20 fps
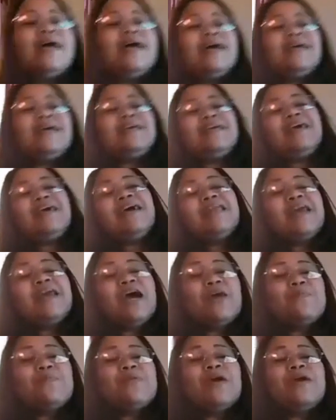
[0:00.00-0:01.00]
Ayan,
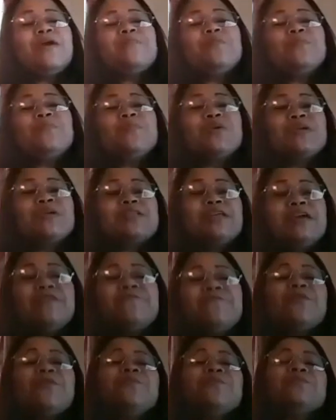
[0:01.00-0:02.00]
happy
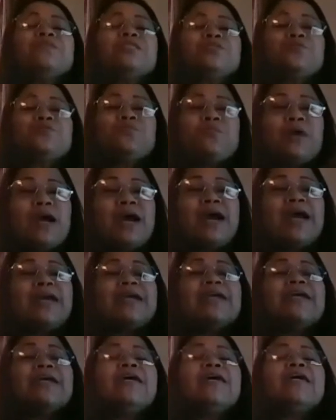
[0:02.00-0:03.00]
birthday from Tito
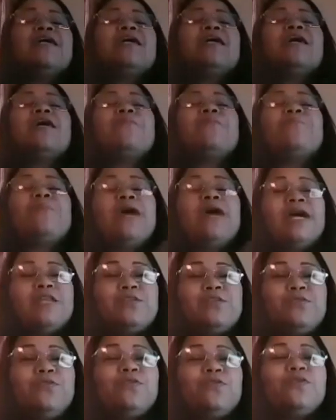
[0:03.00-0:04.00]
Mike,
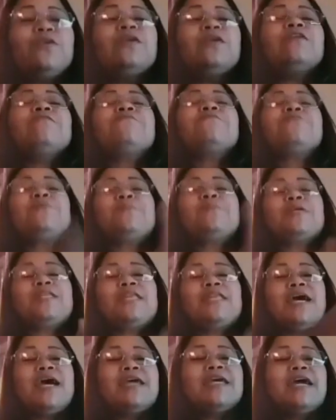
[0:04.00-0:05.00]
Amado, from
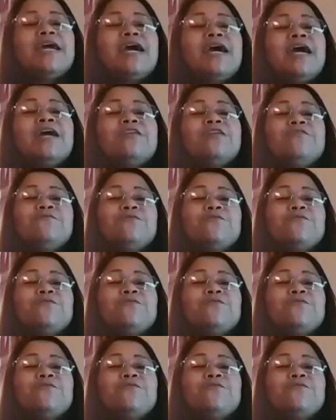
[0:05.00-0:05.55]
Anaya, and